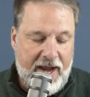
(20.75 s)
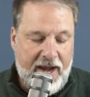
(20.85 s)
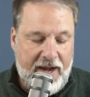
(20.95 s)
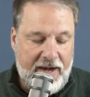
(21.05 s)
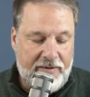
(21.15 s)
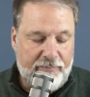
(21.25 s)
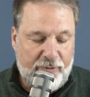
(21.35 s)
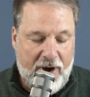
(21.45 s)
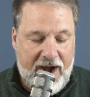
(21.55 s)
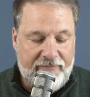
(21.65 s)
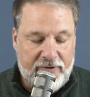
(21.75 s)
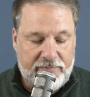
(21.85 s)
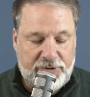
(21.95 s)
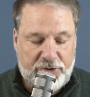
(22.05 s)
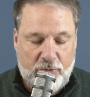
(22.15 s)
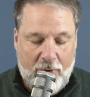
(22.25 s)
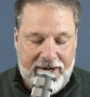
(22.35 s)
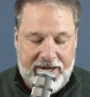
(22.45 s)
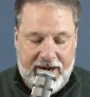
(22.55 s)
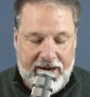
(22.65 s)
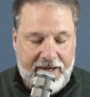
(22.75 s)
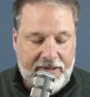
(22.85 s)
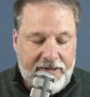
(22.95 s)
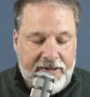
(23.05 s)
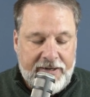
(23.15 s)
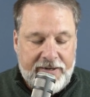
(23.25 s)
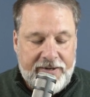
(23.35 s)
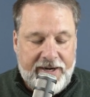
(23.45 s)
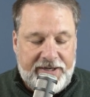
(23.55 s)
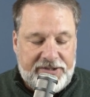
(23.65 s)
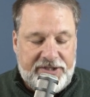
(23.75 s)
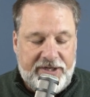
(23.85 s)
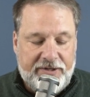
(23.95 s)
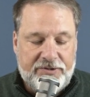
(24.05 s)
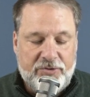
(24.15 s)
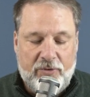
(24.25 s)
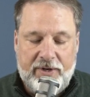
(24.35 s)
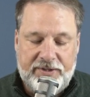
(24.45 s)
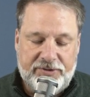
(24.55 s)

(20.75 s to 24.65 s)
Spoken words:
and Proverbs 29, 19 and 20.